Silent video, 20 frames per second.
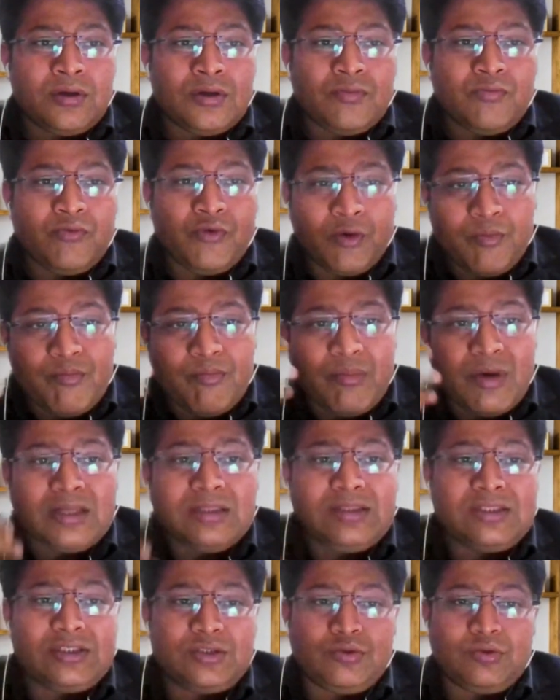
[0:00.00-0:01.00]
for
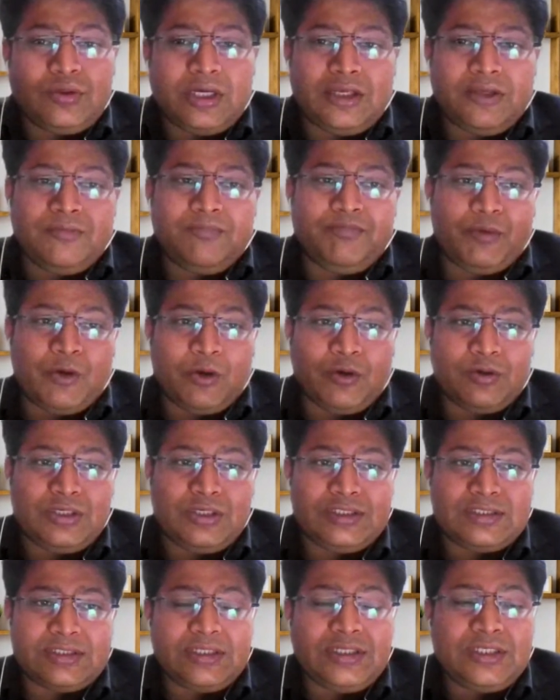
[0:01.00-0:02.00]
months to the
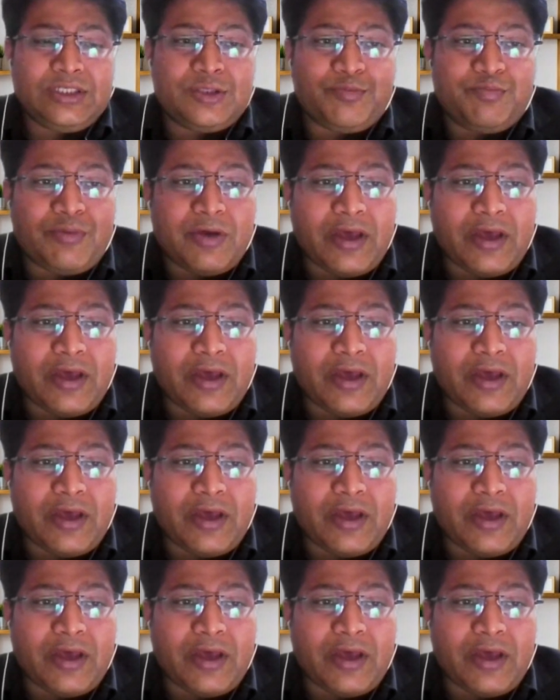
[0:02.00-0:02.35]
employees is